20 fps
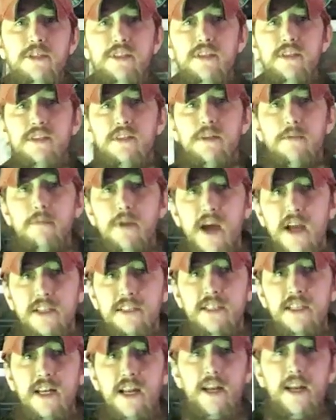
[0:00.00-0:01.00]
System
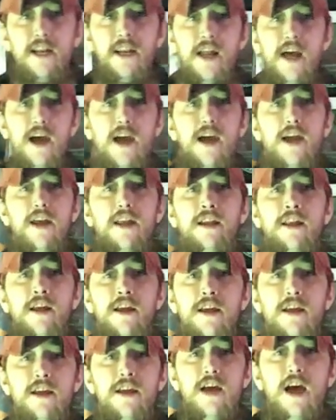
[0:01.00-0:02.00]
1989.
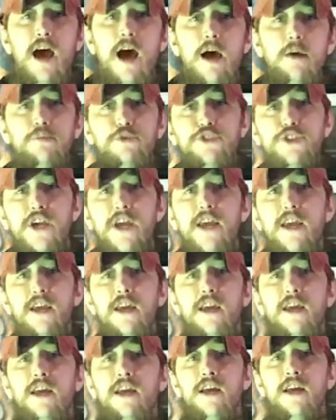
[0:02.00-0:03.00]
I'm
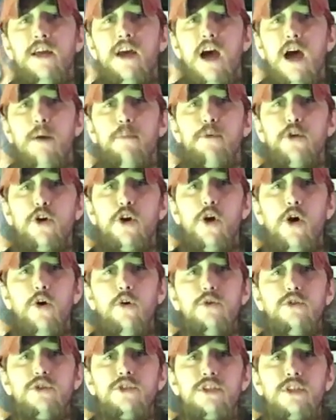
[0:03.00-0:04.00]
Jake, I'm your
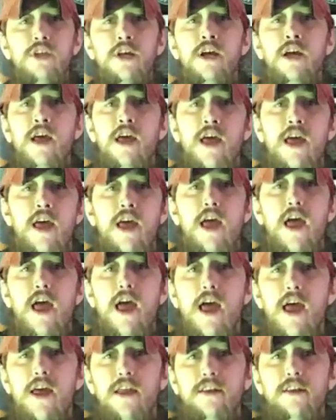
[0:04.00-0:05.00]
host,
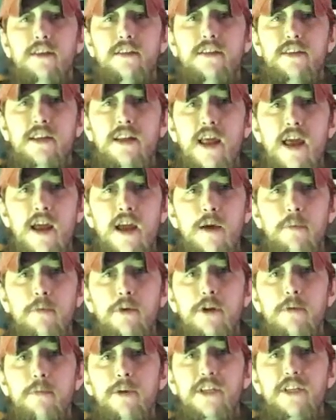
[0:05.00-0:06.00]
and today I'm
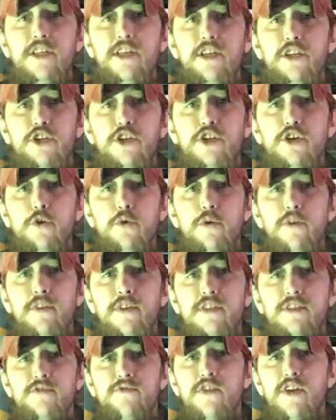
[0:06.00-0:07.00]
going to be teaching you in
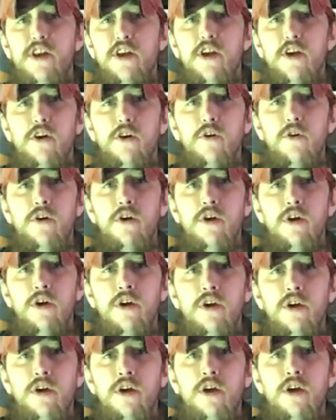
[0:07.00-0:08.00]
this video
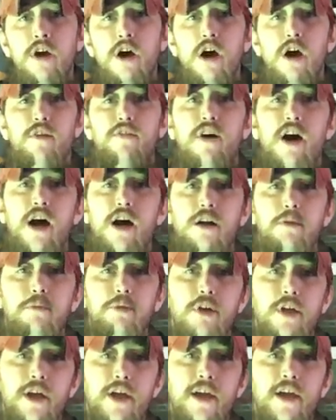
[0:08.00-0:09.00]
of how to
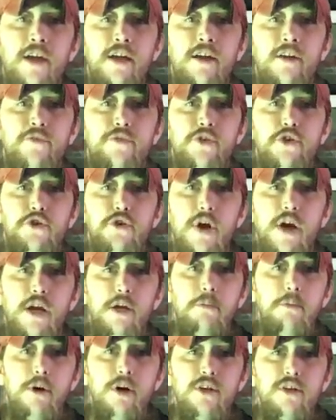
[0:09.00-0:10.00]
play the
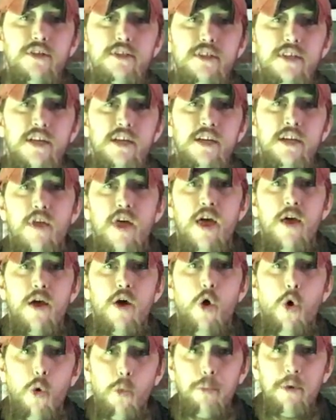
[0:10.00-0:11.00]
Dragon Ball Z
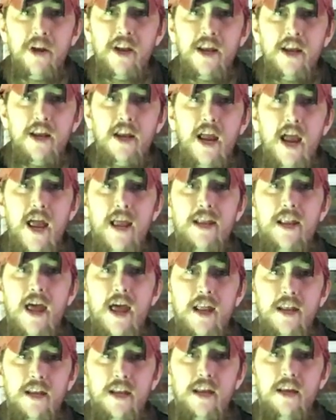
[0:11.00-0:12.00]
opening and
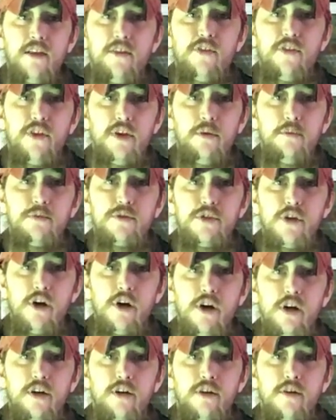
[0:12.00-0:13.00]
ending theme
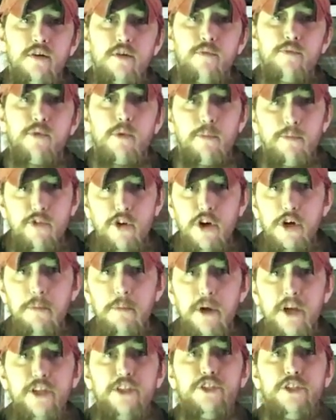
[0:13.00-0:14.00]
song from
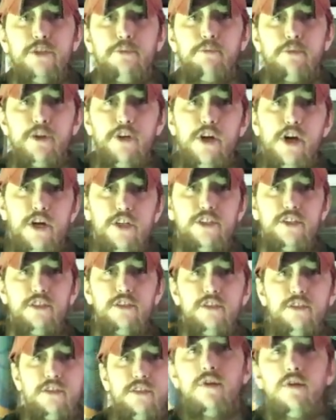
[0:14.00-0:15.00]
Funimation
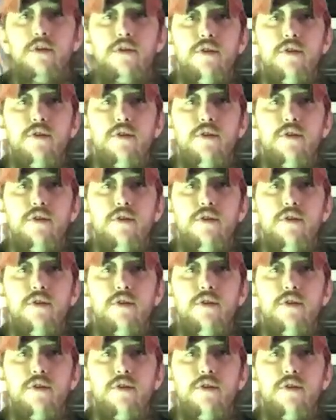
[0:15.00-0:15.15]
Productions.